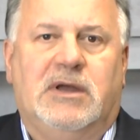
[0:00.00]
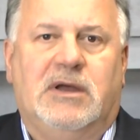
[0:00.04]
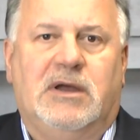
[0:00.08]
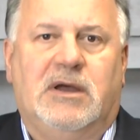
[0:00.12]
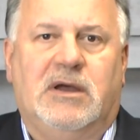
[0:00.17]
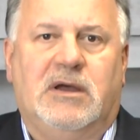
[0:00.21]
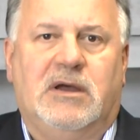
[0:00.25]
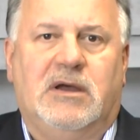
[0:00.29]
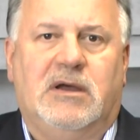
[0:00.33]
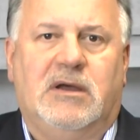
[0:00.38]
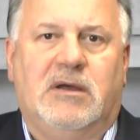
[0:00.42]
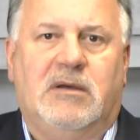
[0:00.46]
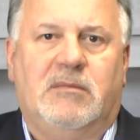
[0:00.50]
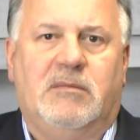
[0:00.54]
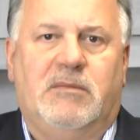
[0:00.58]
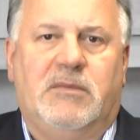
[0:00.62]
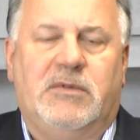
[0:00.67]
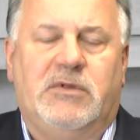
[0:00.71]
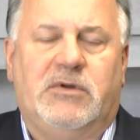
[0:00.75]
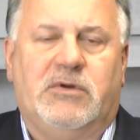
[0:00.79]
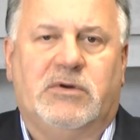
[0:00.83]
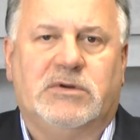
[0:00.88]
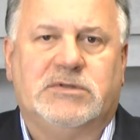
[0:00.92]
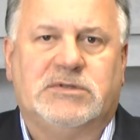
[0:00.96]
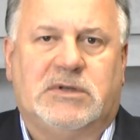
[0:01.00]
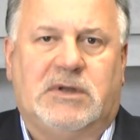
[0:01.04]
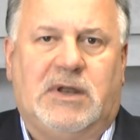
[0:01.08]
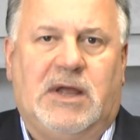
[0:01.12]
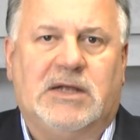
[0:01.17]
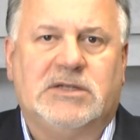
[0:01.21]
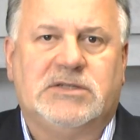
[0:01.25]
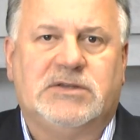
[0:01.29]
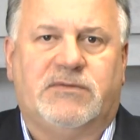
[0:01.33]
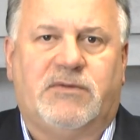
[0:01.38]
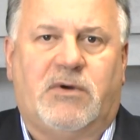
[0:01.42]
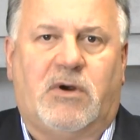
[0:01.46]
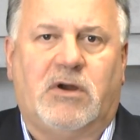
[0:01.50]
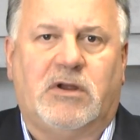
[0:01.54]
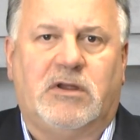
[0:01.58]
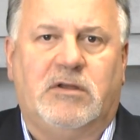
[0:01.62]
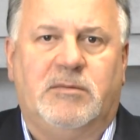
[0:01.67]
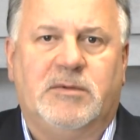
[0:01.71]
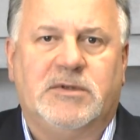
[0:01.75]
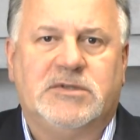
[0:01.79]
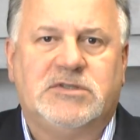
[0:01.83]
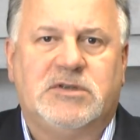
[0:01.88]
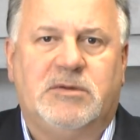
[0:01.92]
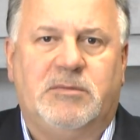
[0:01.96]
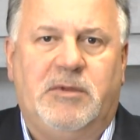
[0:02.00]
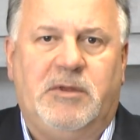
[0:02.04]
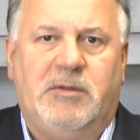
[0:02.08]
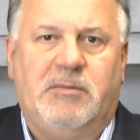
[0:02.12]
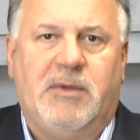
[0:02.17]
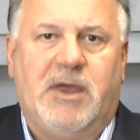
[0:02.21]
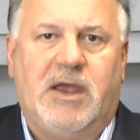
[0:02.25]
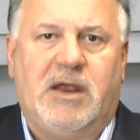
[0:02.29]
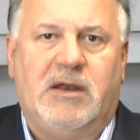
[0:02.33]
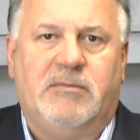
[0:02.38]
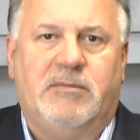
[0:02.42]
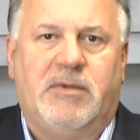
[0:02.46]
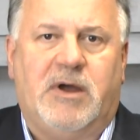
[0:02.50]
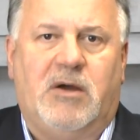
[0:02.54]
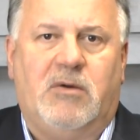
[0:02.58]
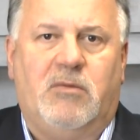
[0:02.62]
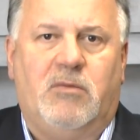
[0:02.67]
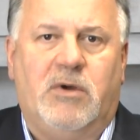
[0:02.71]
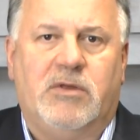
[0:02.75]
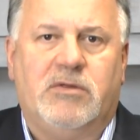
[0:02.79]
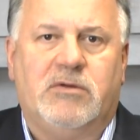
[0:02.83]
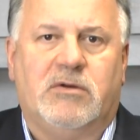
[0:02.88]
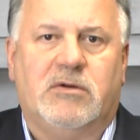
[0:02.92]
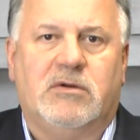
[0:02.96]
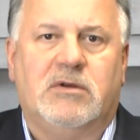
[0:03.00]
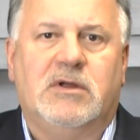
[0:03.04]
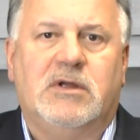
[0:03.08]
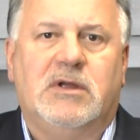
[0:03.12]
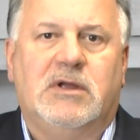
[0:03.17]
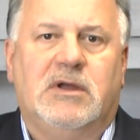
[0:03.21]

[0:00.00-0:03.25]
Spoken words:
there's lots of arguments to be made about whether